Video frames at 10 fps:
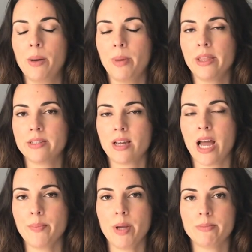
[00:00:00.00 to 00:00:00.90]
By the
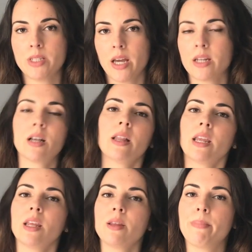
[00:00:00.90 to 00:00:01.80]
time I'm done
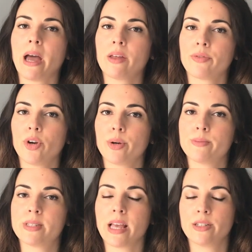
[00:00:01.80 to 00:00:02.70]
cleaning the
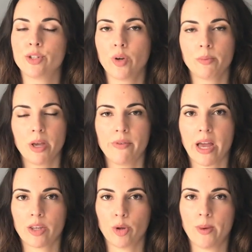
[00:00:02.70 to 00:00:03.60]
bathrooms and doing my
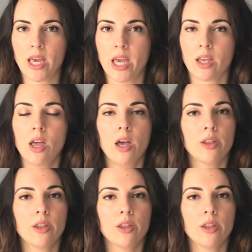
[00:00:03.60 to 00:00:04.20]
vacuuming,